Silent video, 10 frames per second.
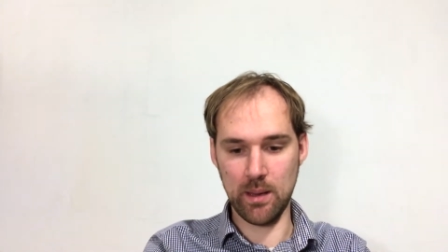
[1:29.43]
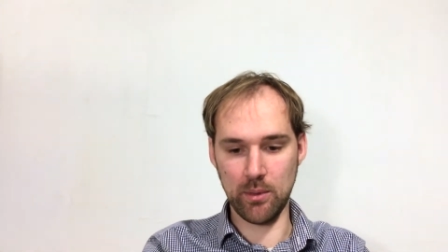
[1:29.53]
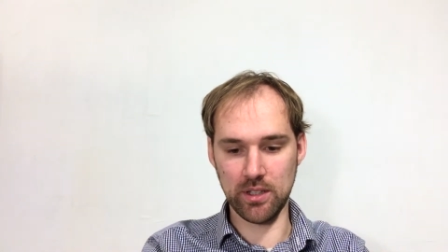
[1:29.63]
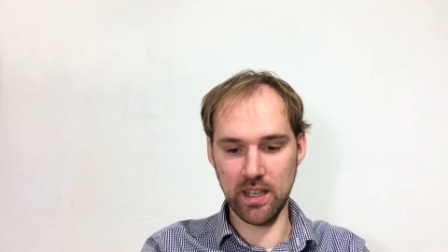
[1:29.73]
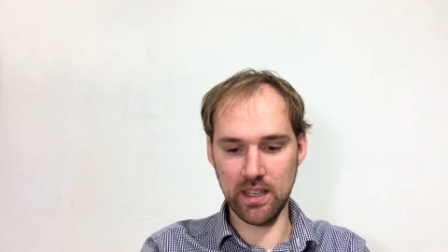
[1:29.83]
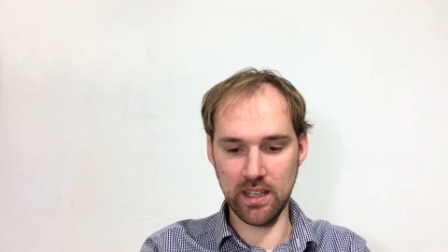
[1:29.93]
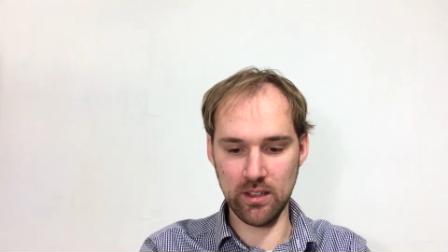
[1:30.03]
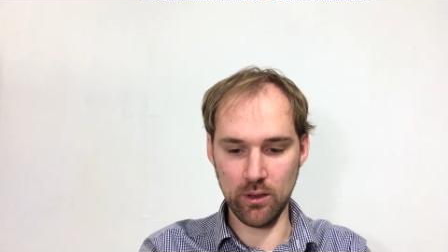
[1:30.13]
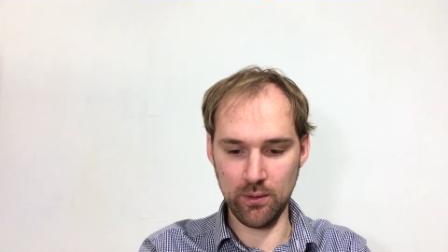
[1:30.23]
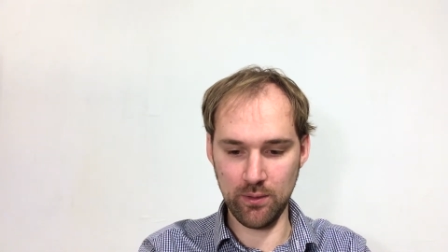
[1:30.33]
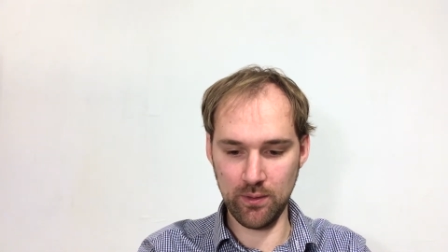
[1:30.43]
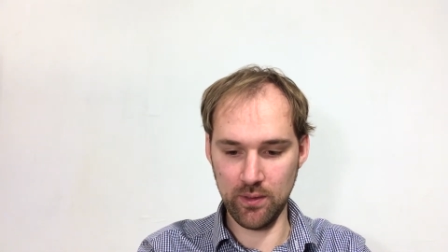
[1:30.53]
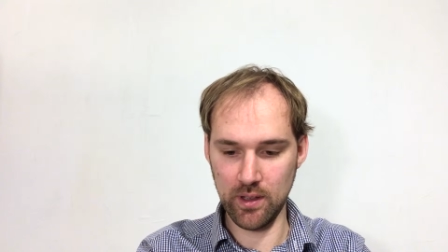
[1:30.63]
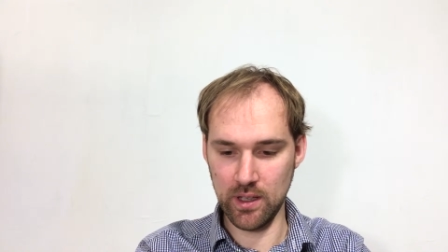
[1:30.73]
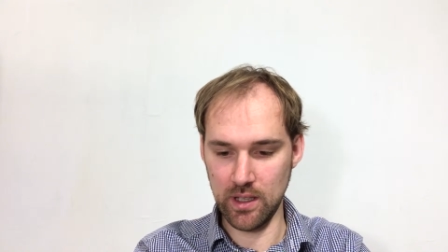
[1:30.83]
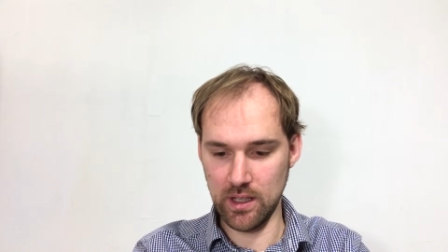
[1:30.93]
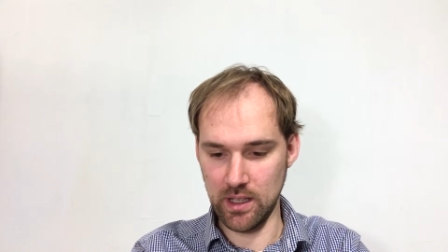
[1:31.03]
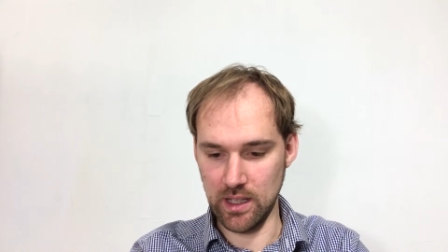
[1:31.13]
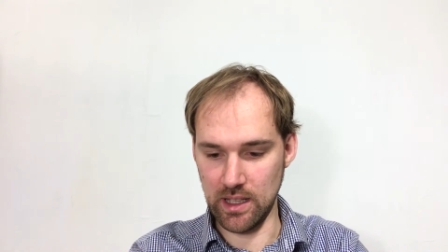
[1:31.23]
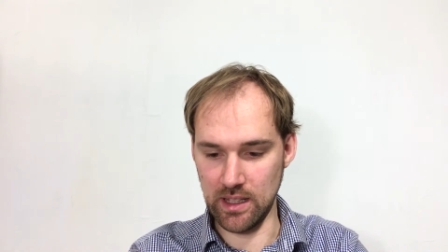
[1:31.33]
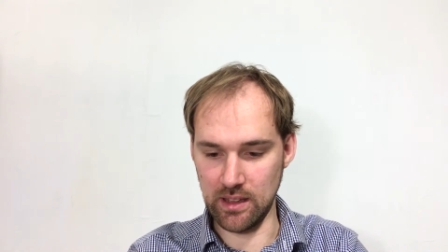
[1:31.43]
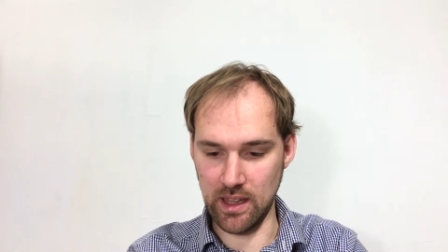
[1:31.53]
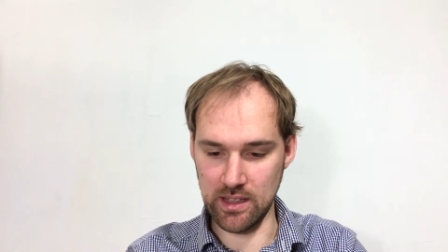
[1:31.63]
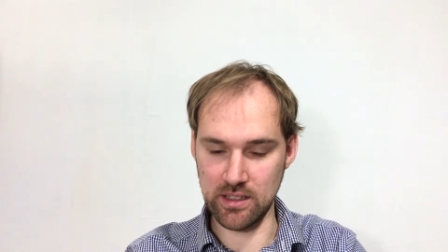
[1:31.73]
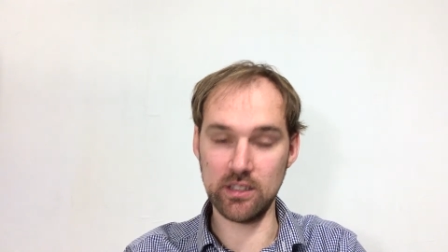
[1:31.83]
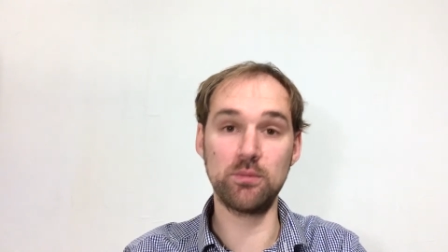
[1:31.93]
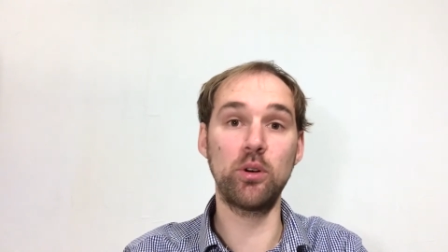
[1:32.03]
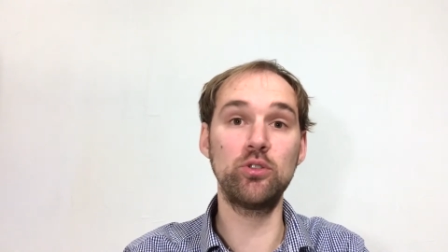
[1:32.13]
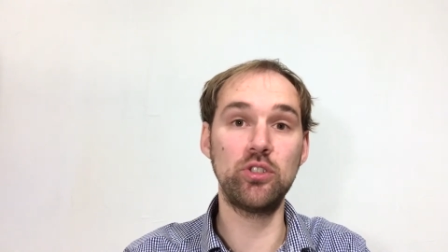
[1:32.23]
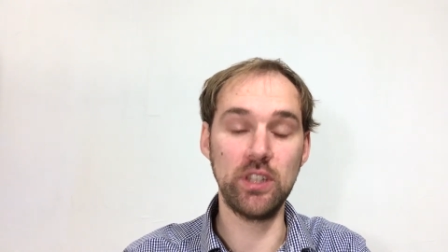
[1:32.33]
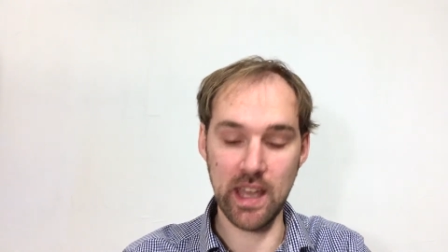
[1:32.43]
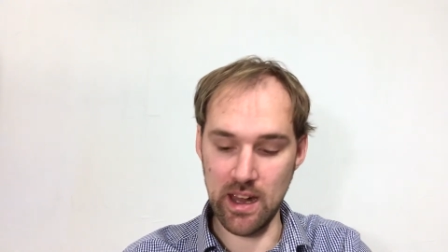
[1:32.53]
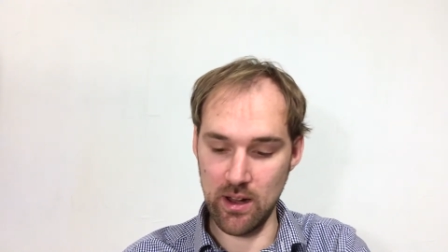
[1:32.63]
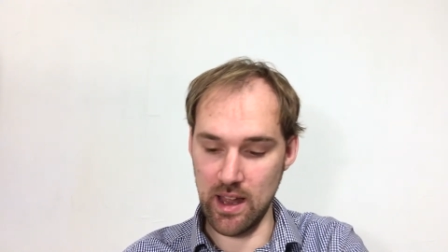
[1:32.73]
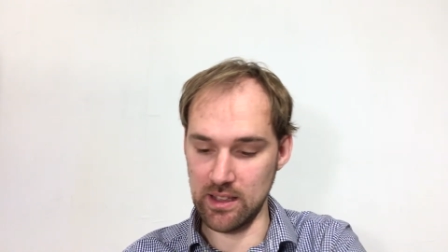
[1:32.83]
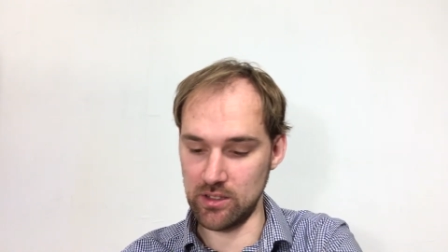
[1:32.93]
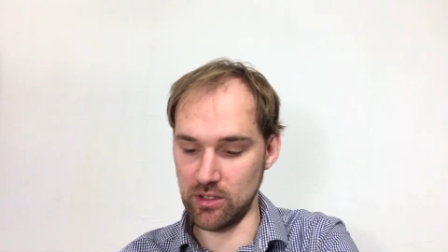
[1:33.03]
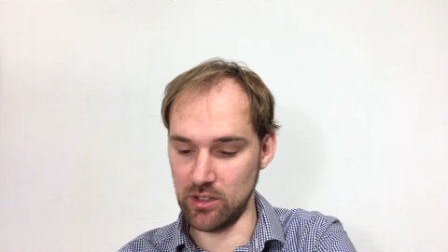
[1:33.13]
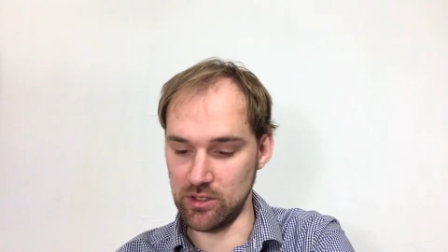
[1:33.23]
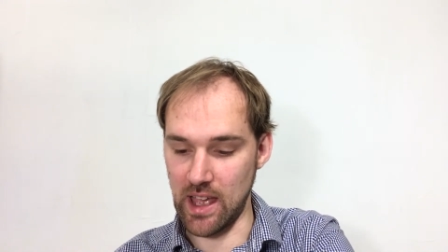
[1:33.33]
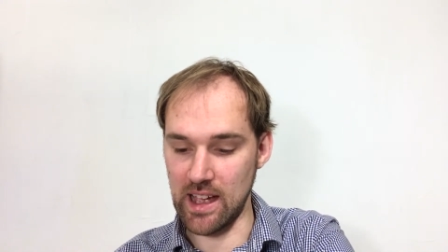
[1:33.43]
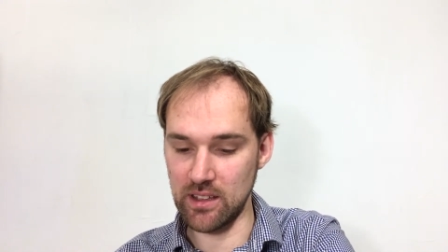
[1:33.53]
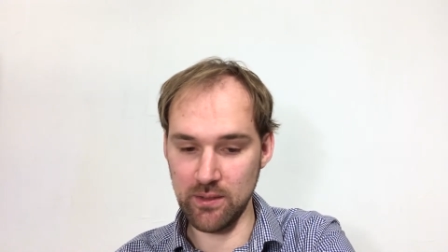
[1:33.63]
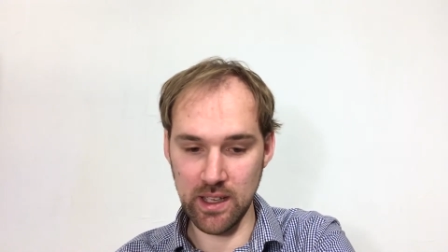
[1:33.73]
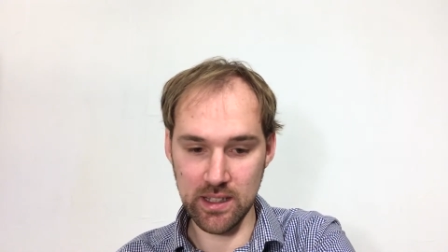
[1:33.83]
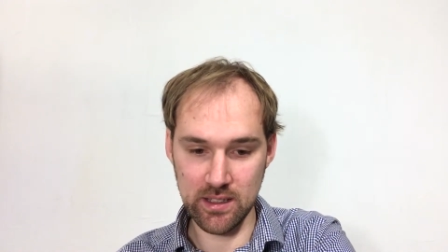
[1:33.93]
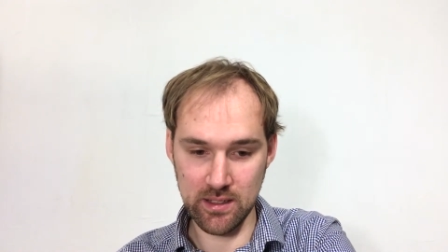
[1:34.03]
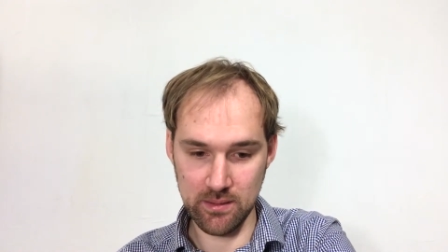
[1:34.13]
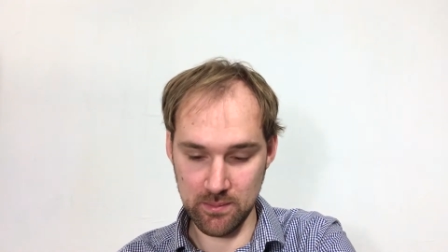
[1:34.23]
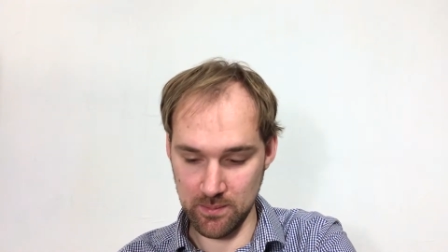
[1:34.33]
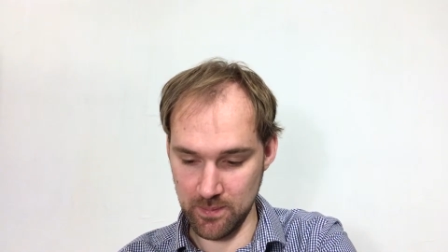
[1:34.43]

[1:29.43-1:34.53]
And by taking it off, it gets exposed to the air and starts to activate.